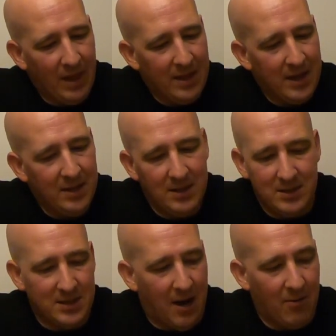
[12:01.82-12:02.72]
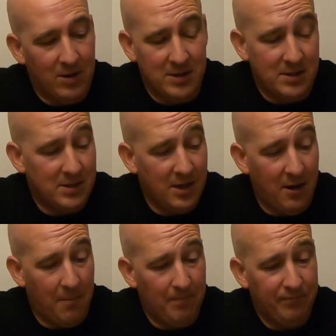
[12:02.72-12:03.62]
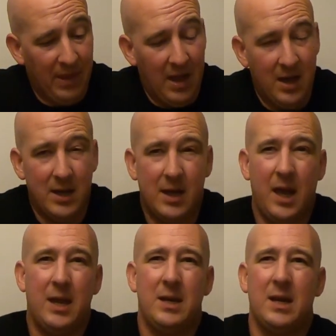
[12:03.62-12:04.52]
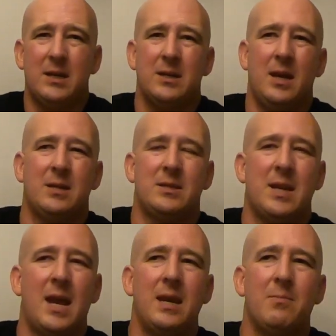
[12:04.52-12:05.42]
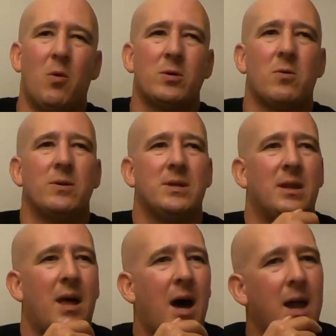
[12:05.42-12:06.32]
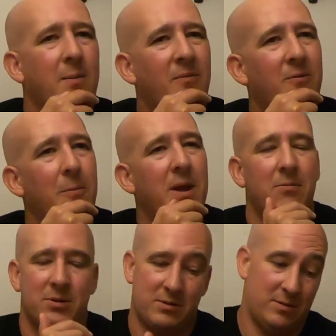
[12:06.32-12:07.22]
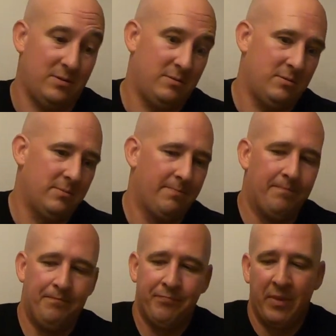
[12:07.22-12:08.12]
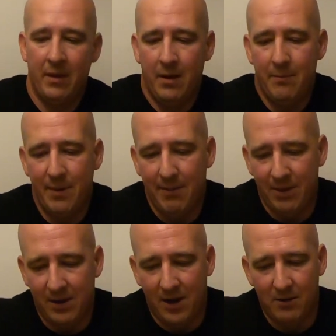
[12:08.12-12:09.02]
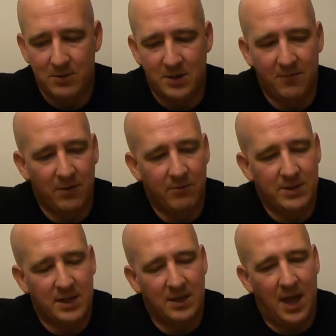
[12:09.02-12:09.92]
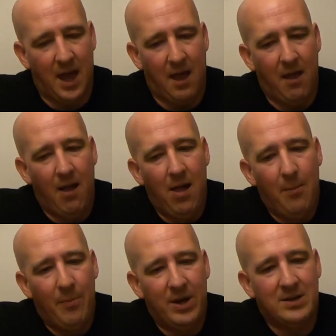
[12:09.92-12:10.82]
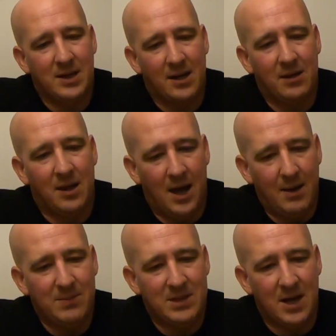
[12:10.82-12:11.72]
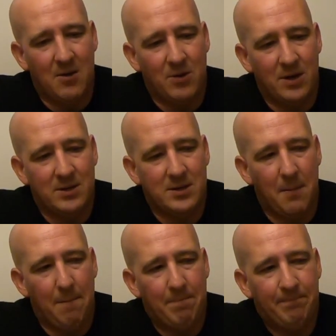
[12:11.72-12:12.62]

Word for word: Again, the sourness is there. Uh, it, it it's tending more towards lime for me, which eh, maybe the color's influencing that. But it's like a lime sourness,